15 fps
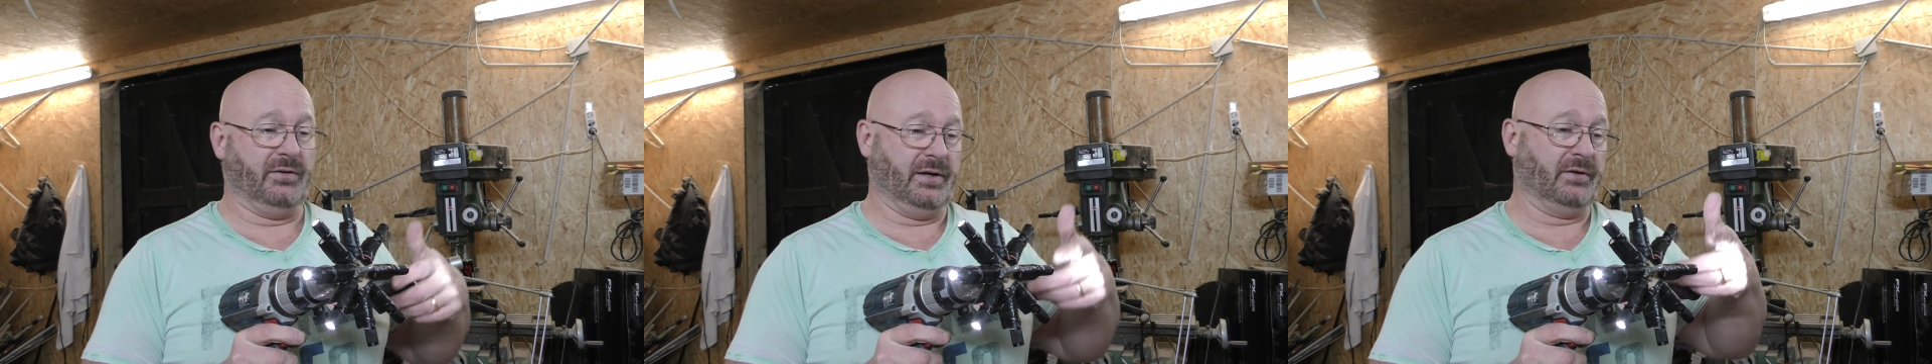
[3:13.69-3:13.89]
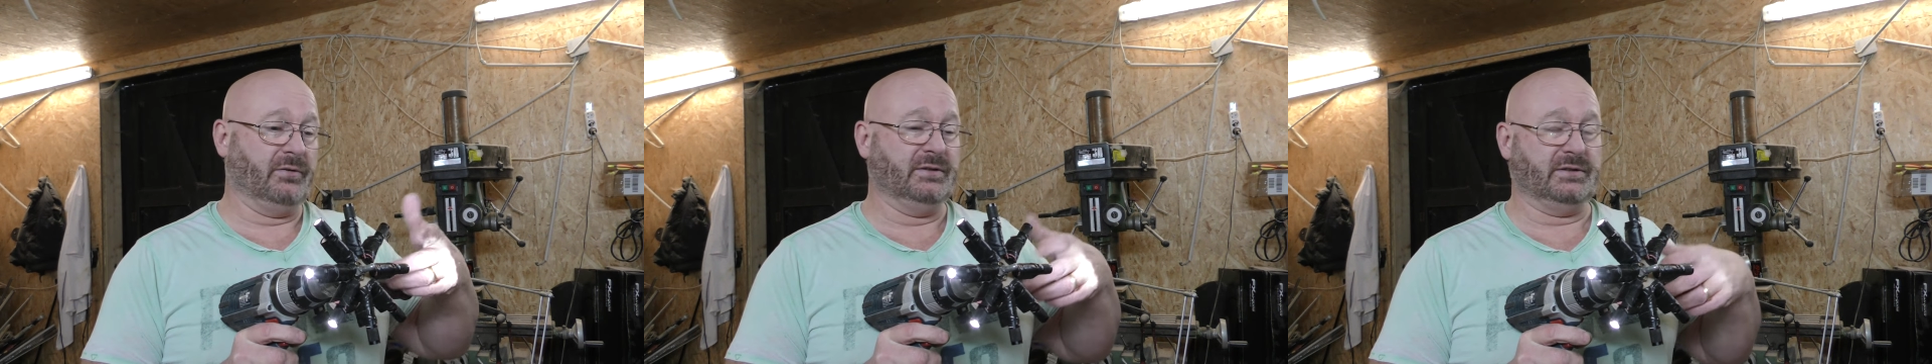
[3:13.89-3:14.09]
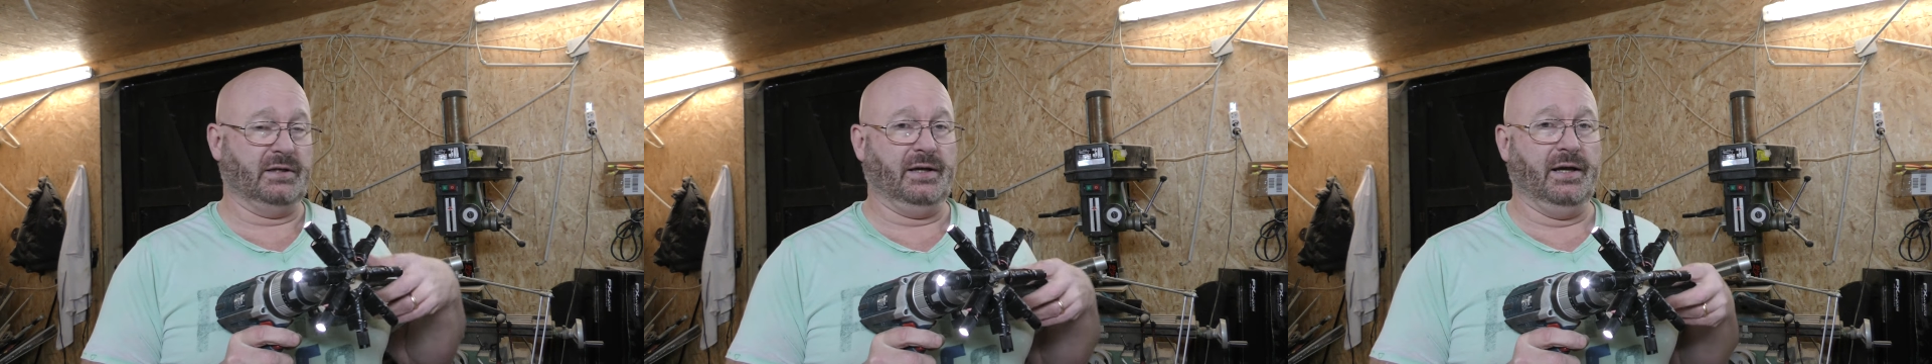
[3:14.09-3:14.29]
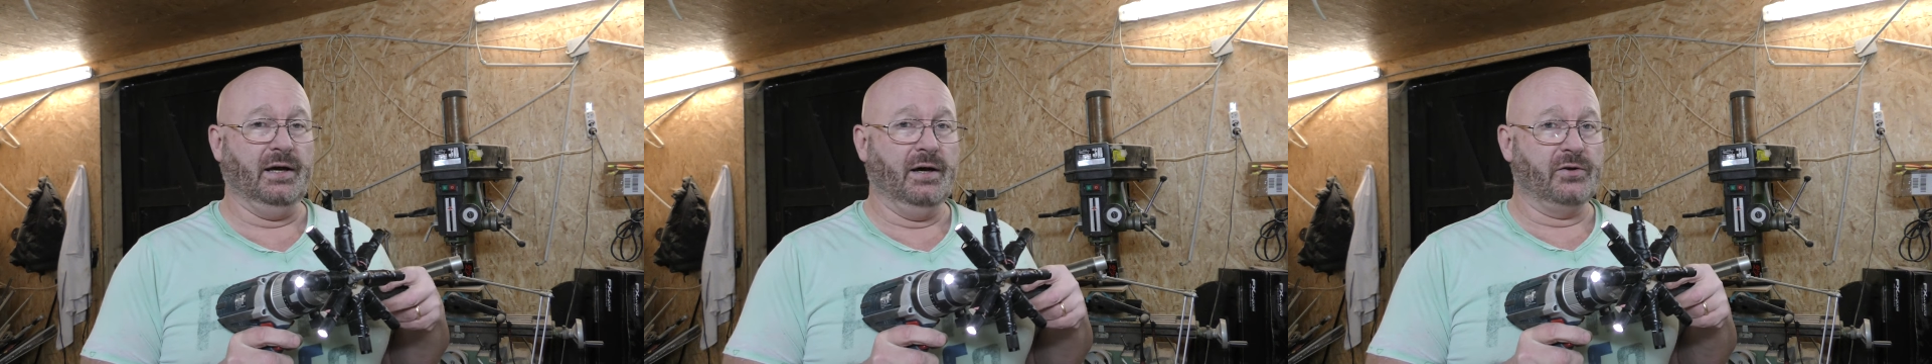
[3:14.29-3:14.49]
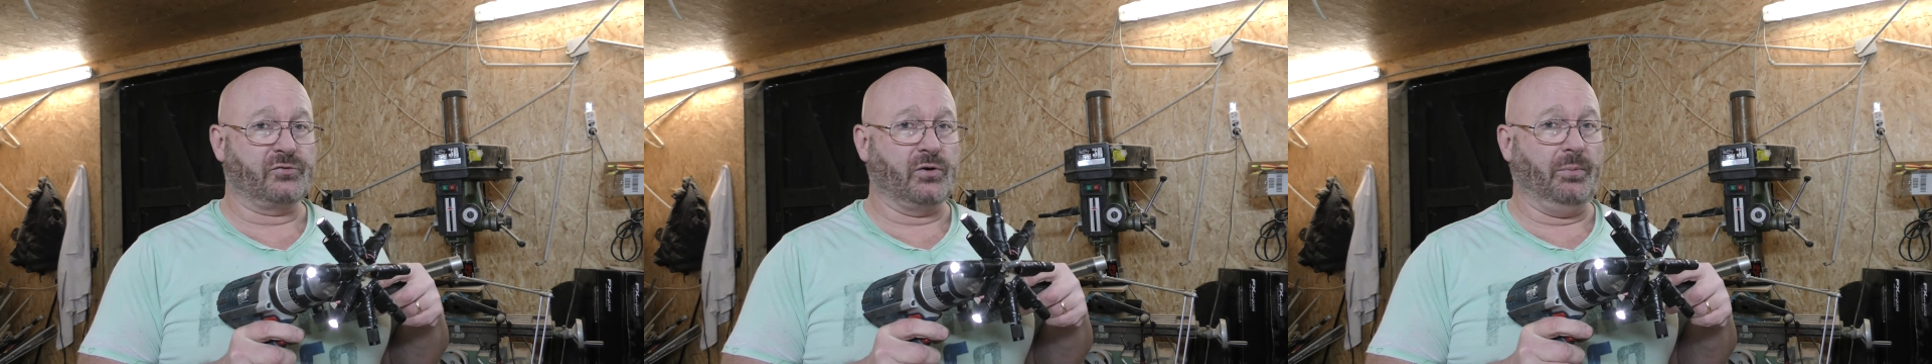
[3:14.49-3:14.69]
There is a
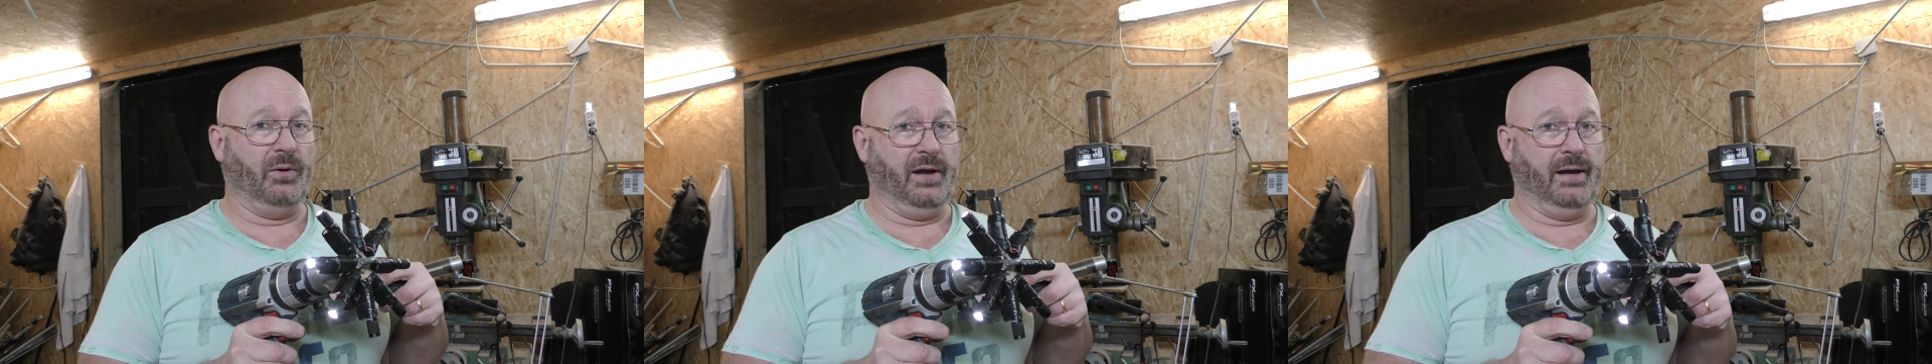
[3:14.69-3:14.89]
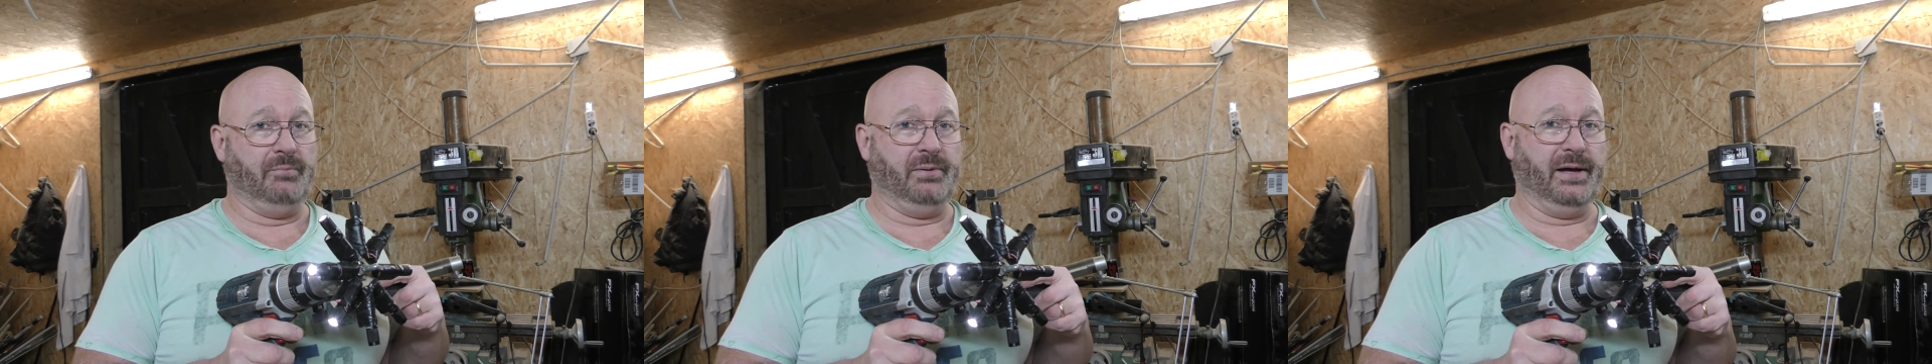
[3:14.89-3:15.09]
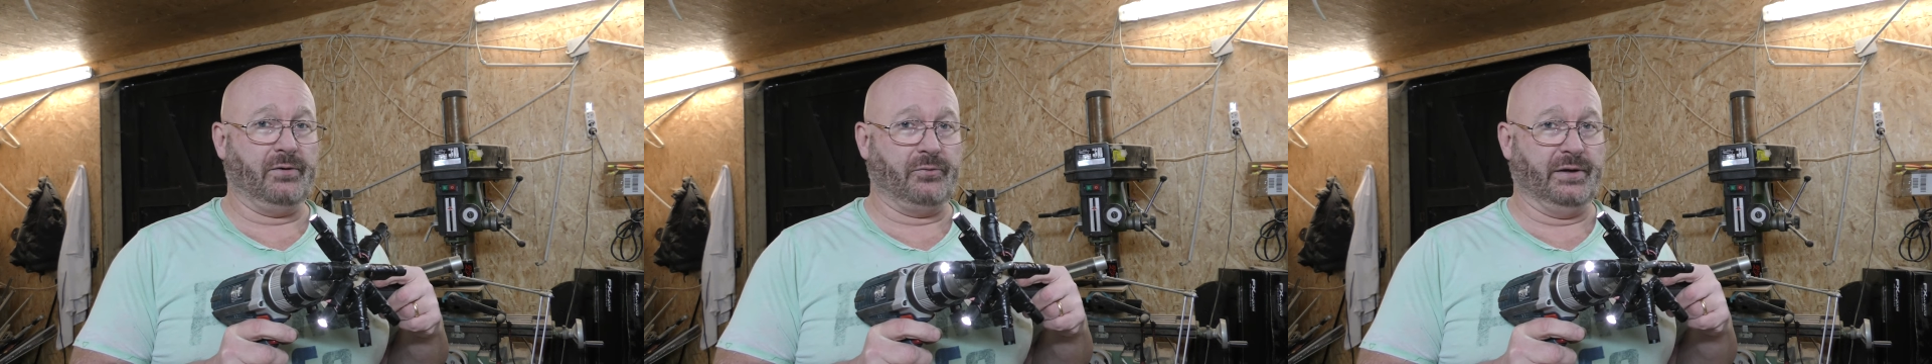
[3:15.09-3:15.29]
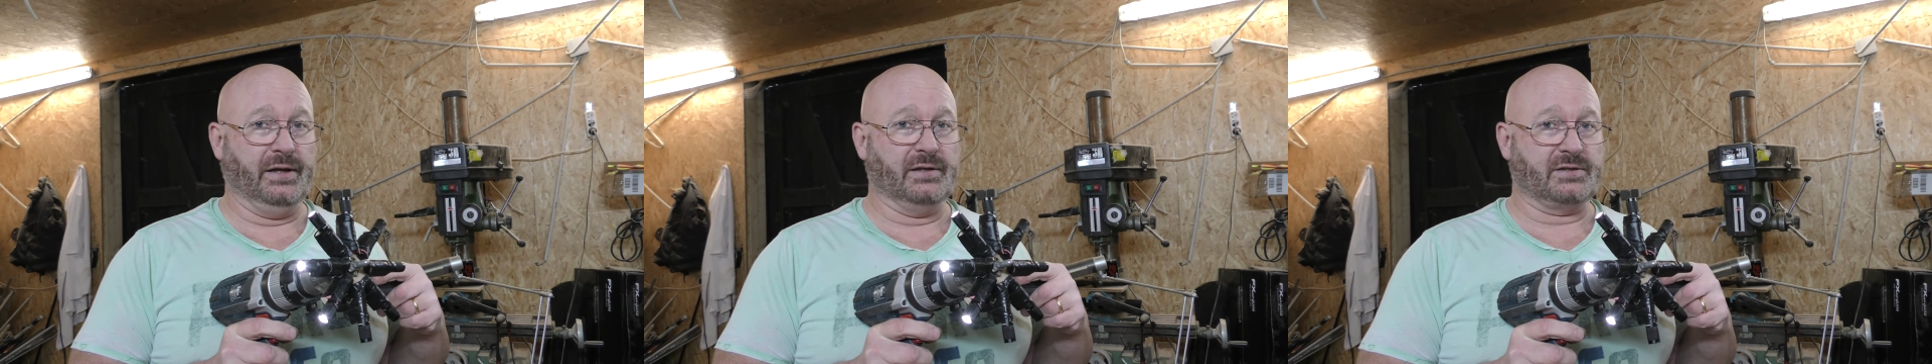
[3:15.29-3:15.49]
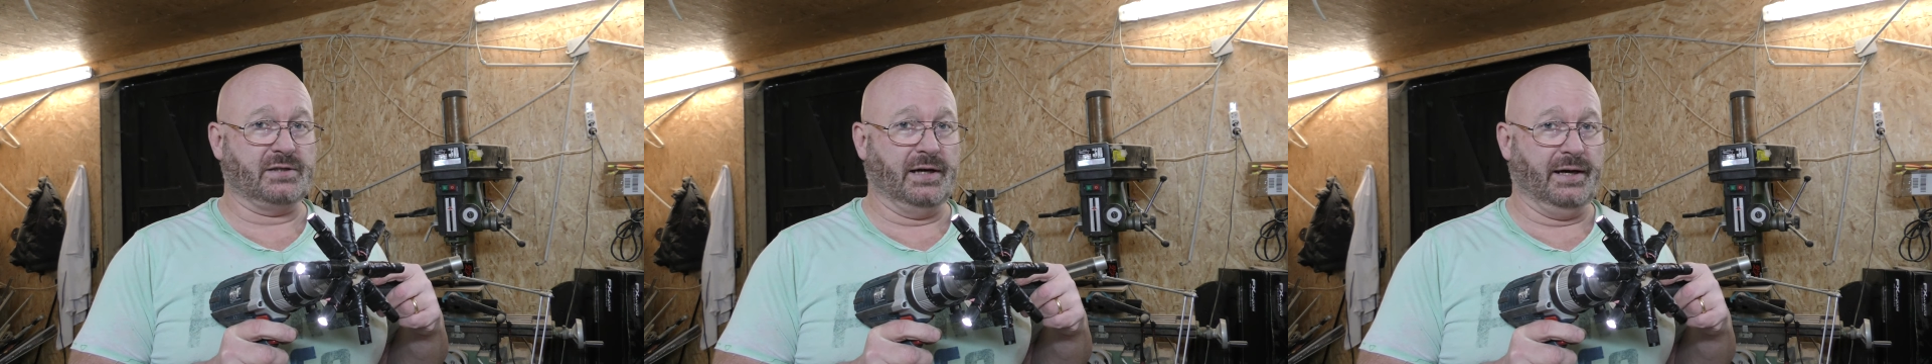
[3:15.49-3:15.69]
AAA battery
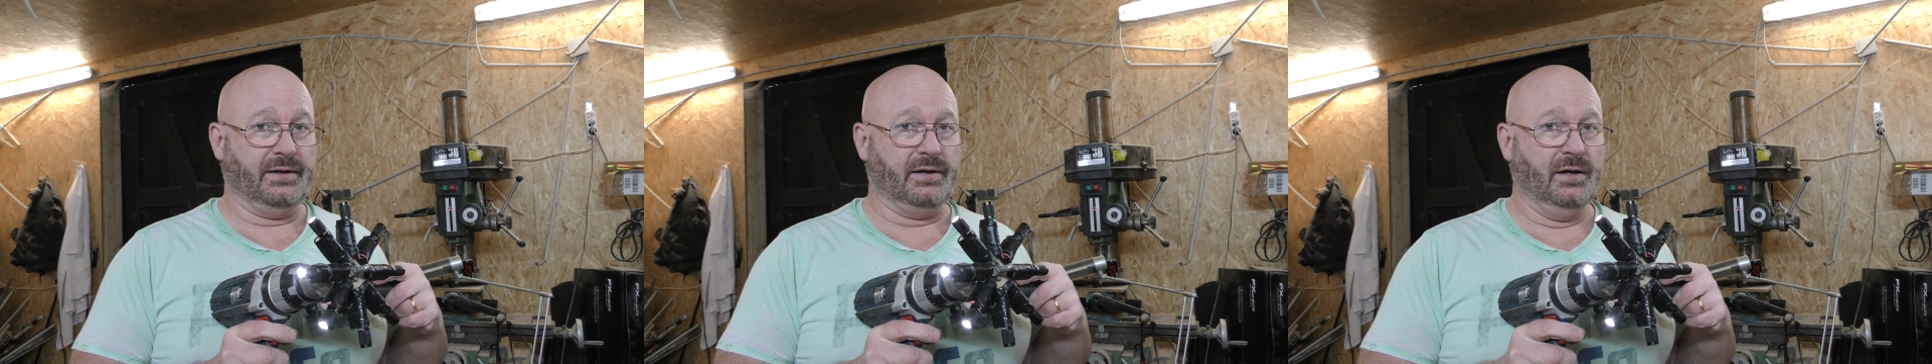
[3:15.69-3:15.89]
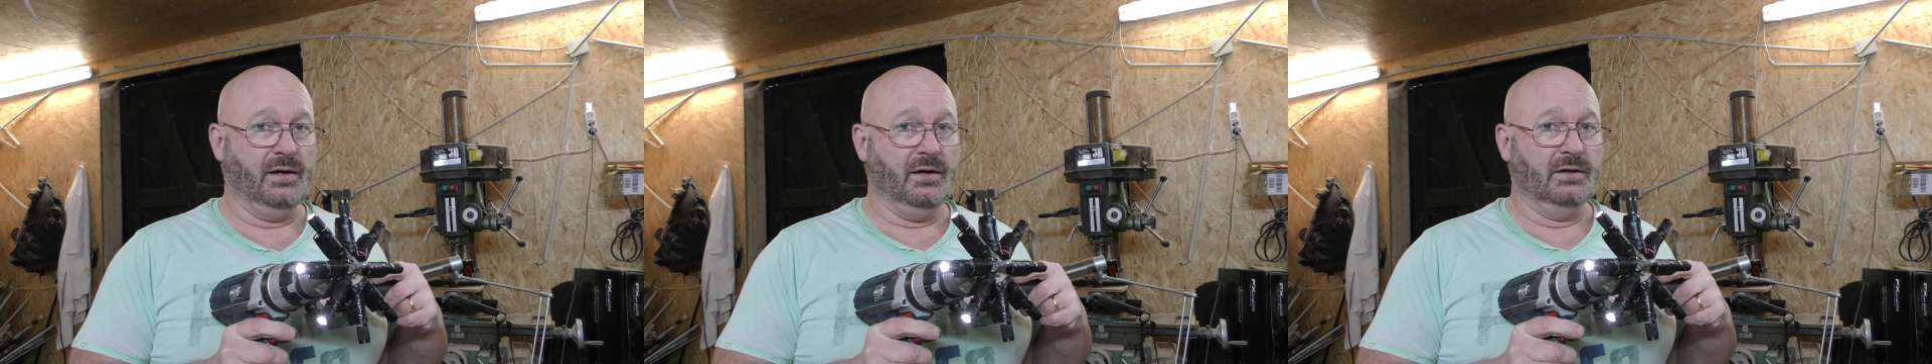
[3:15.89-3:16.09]
inside.